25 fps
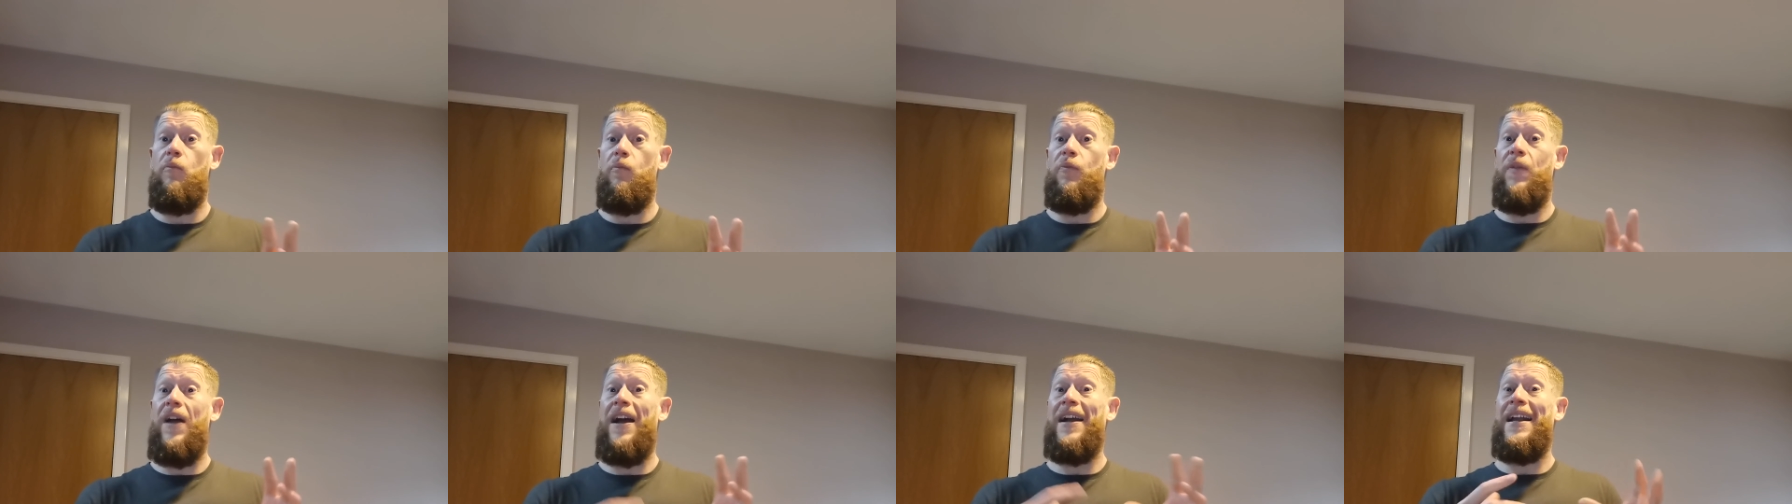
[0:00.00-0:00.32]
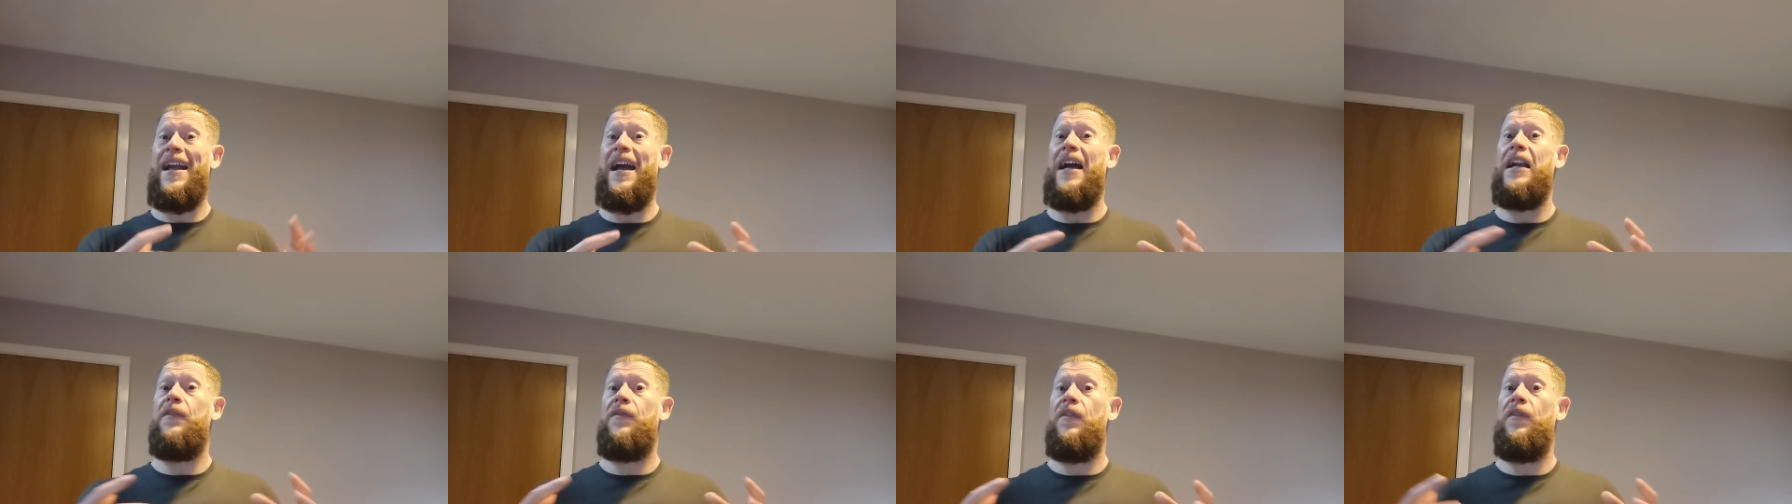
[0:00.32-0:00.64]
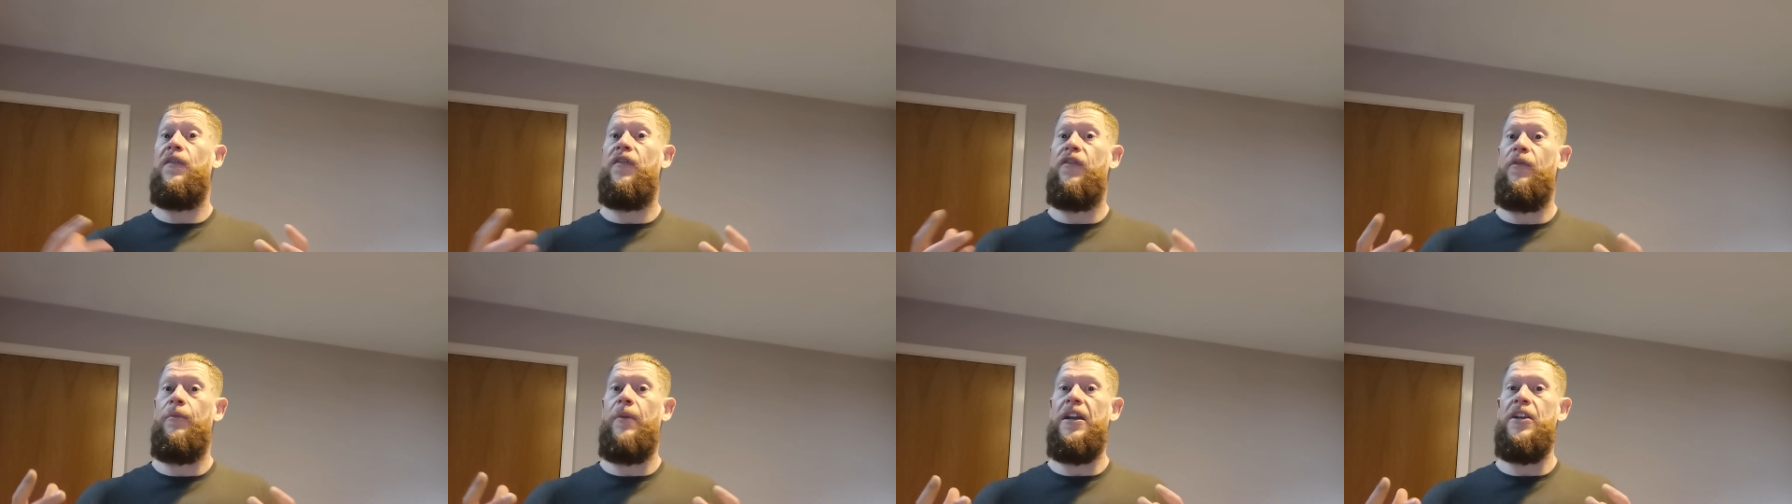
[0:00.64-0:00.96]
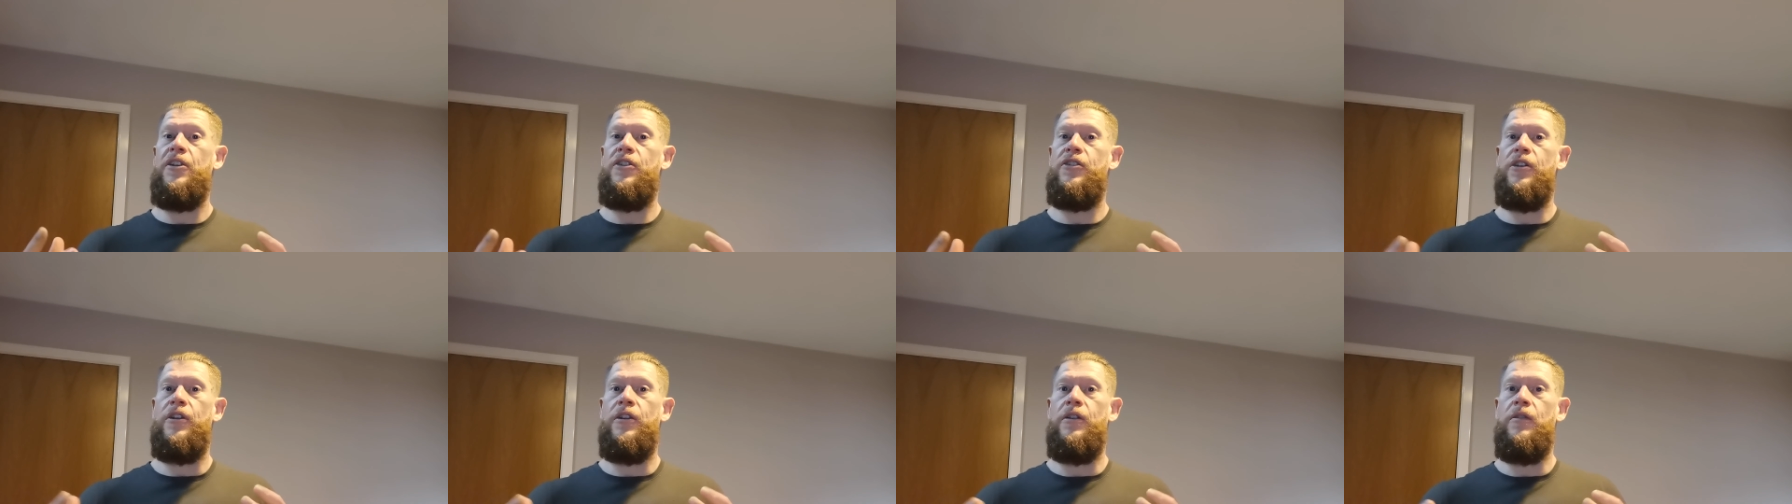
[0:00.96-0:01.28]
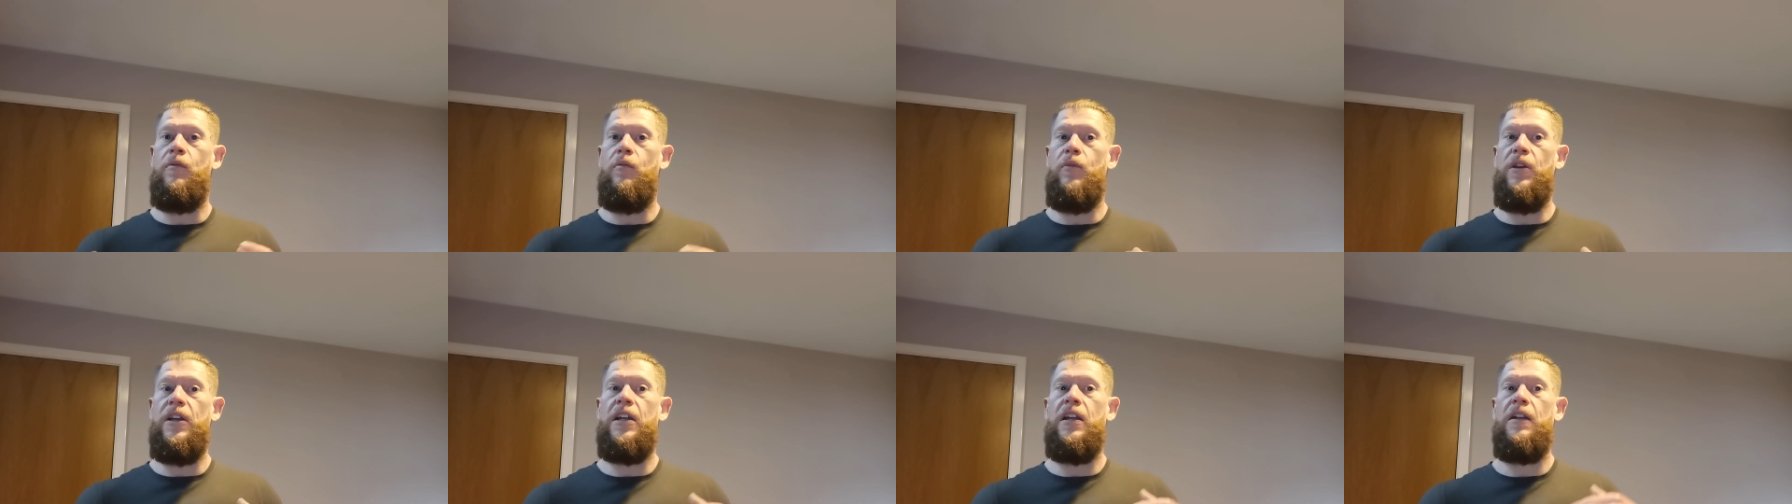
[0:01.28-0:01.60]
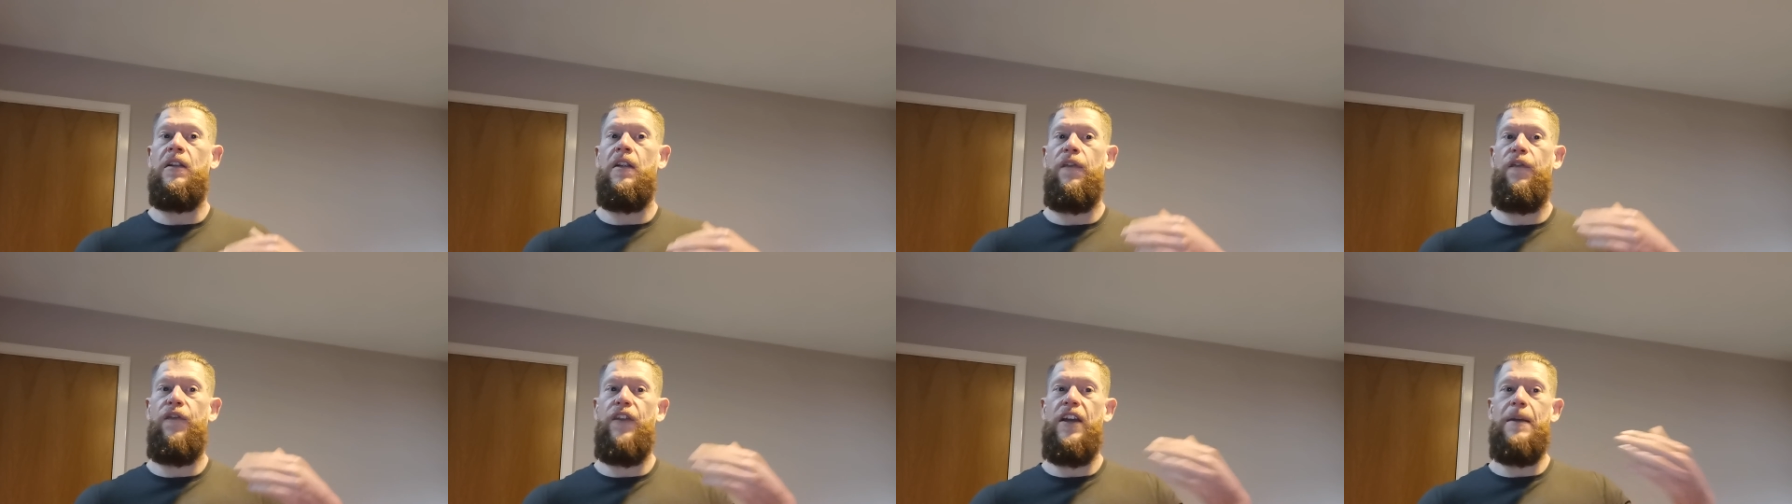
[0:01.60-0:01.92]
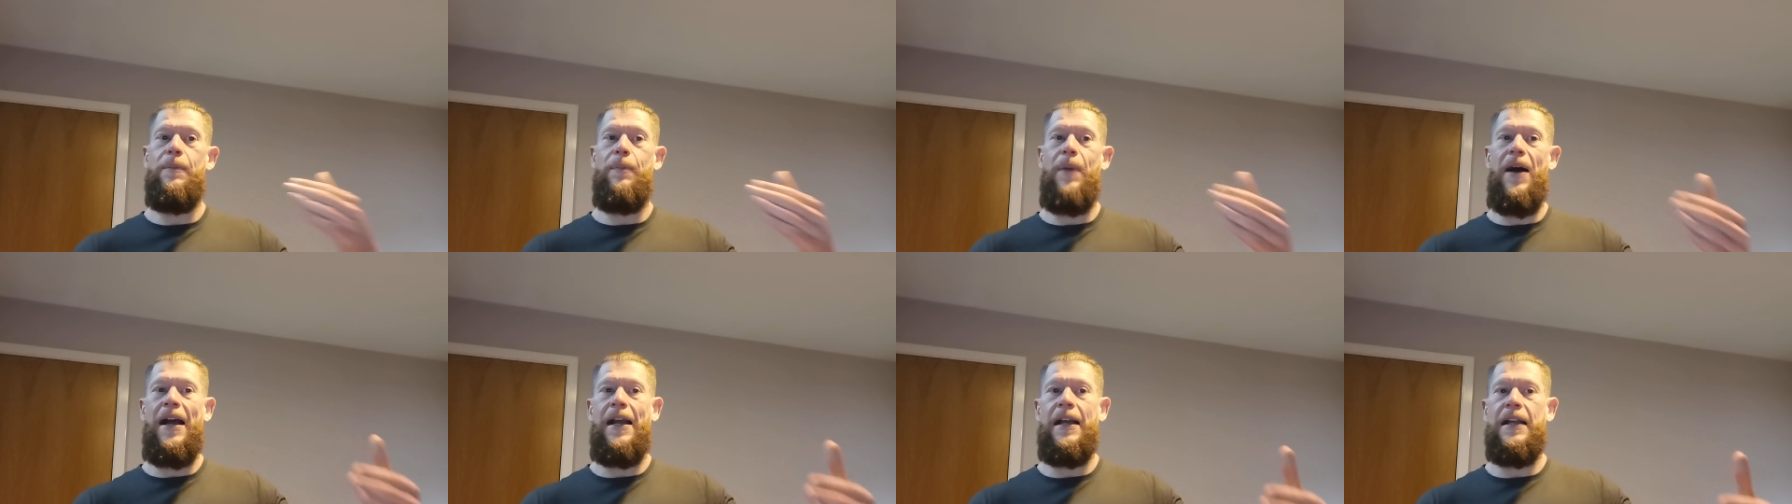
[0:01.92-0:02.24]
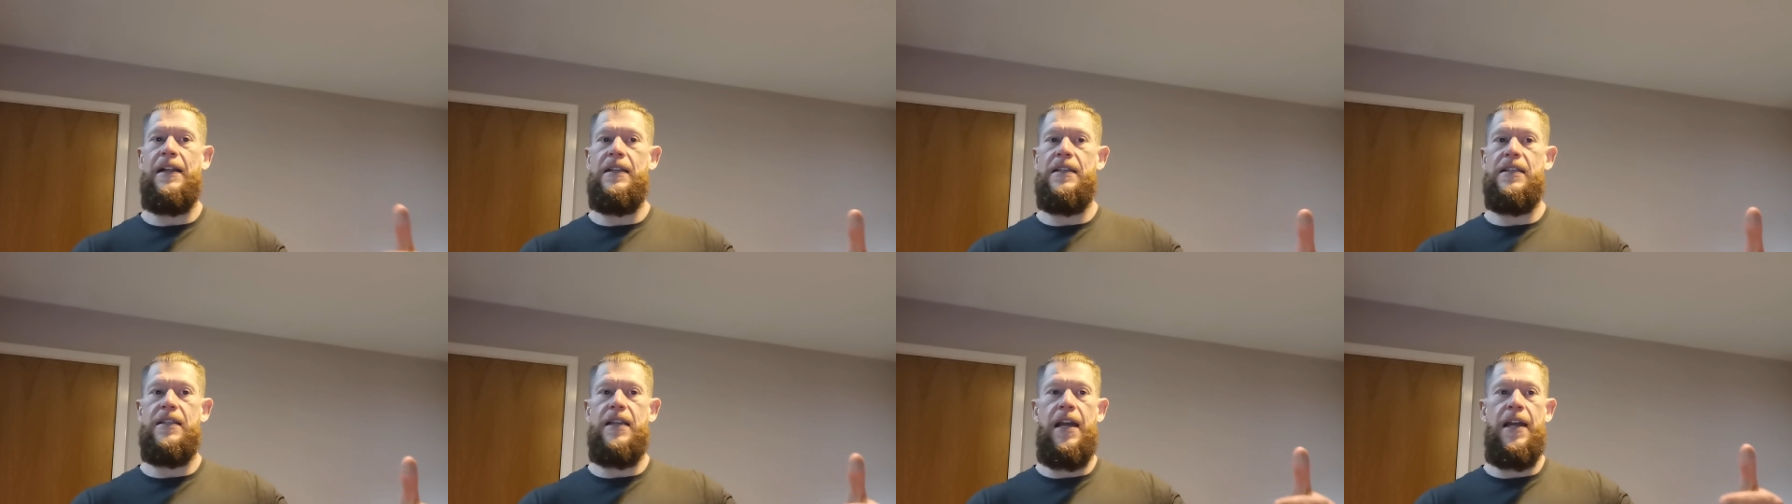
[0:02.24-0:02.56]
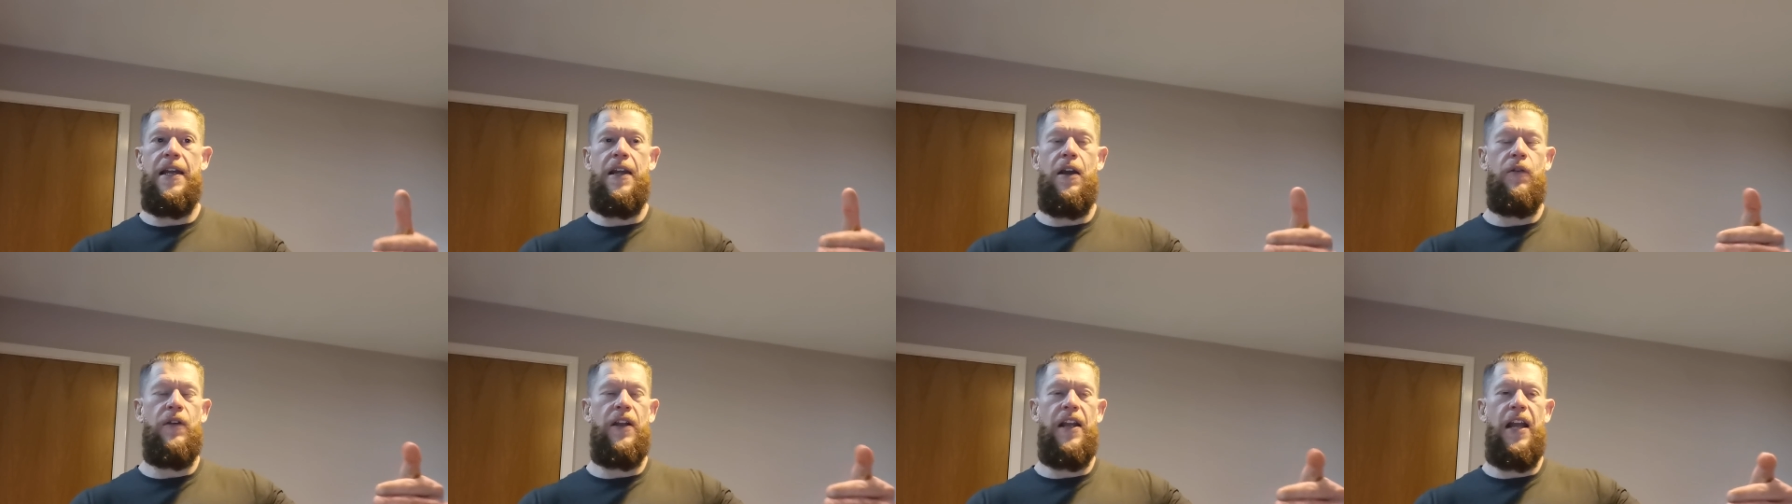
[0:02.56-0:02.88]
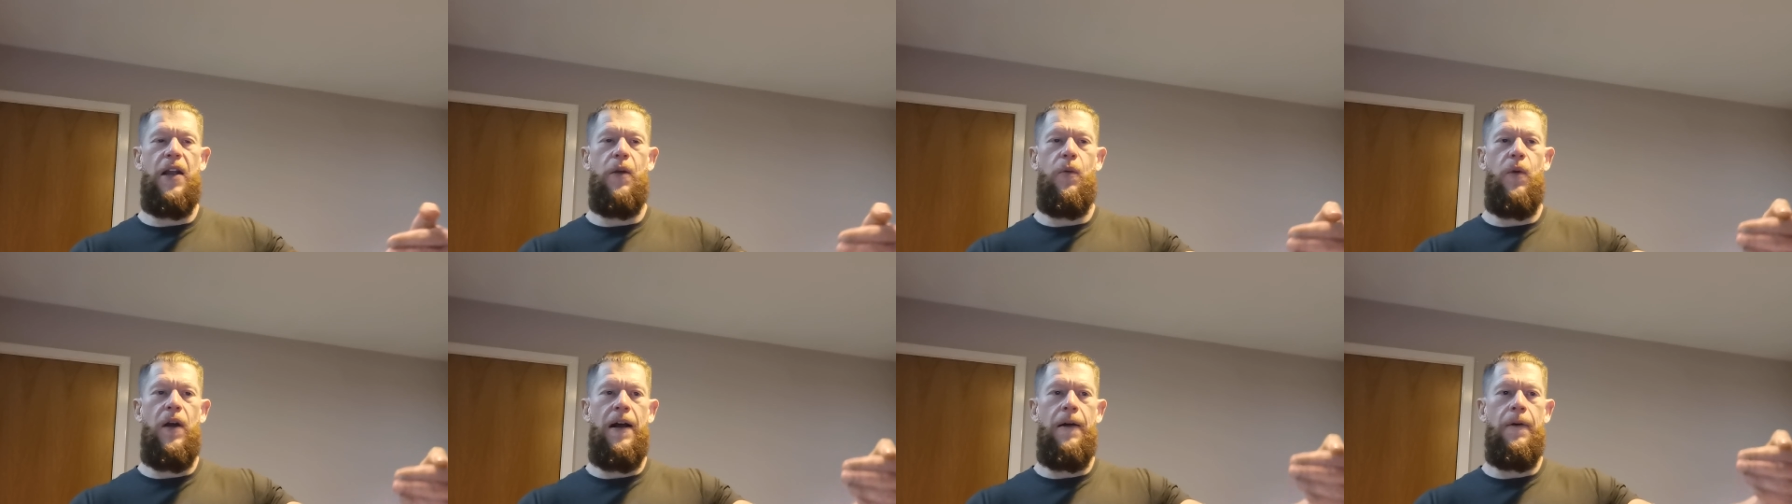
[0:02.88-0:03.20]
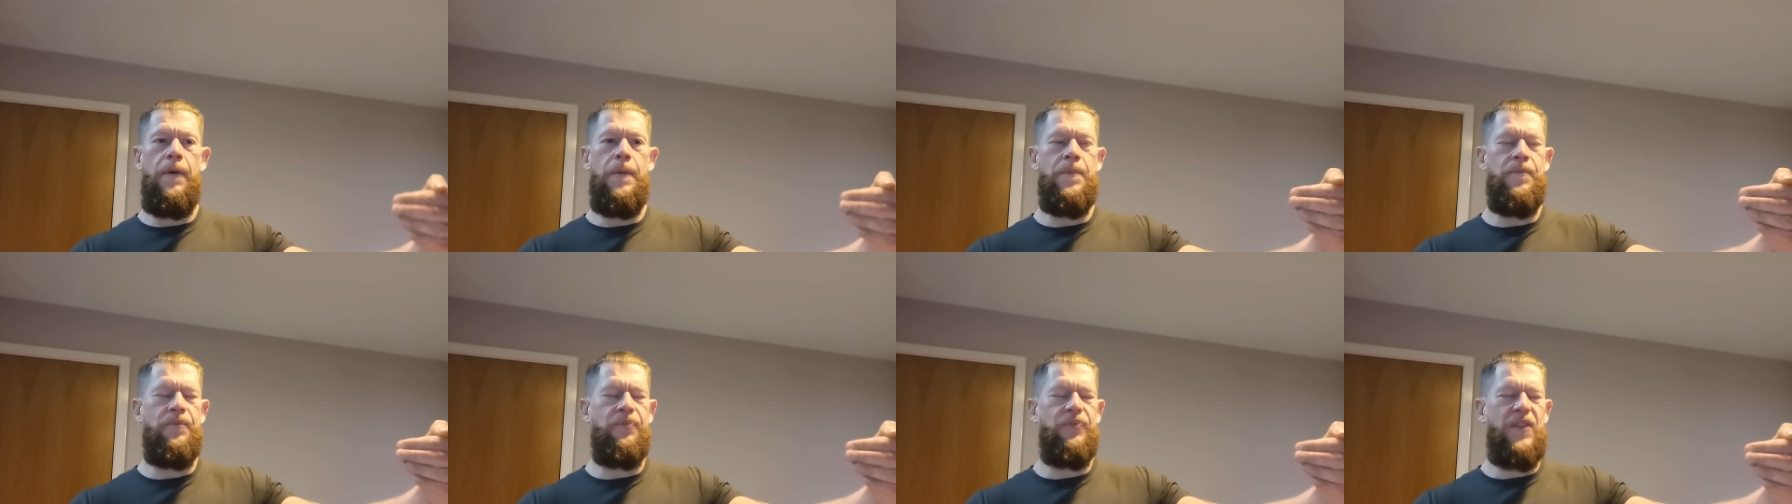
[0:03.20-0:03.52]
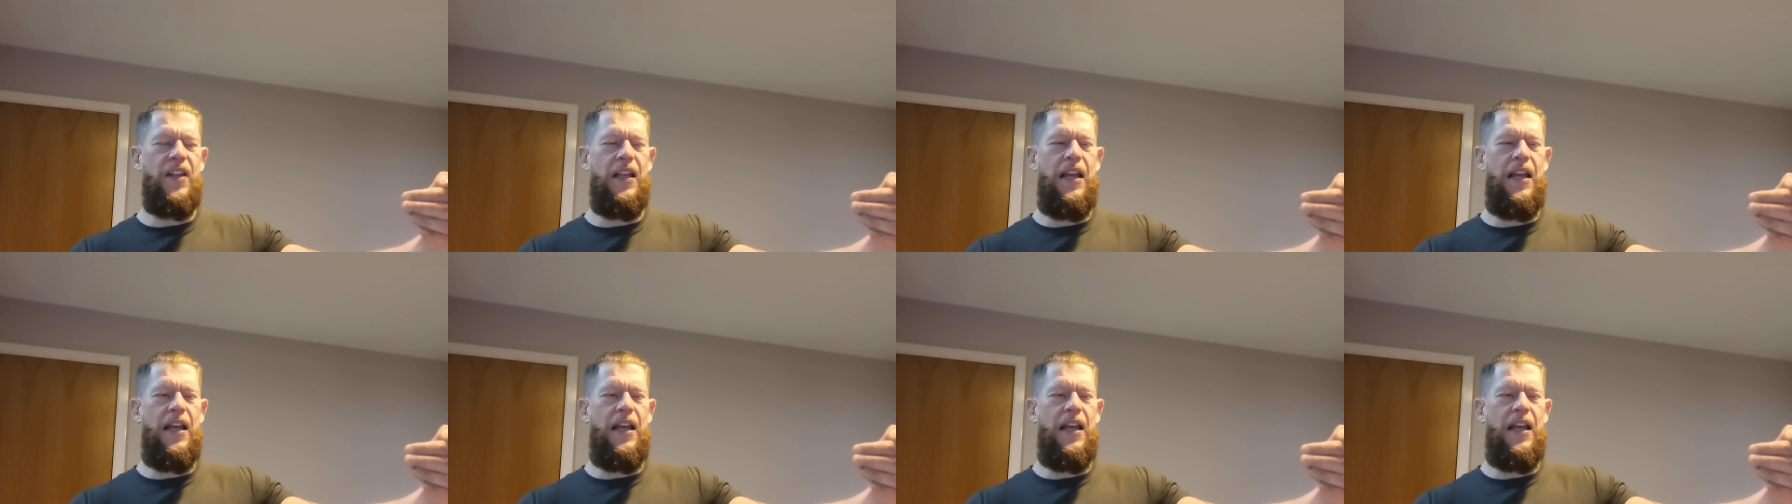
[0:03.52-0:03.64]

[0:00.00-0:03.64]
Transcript: that kind of information we can feed back and say, okay, well,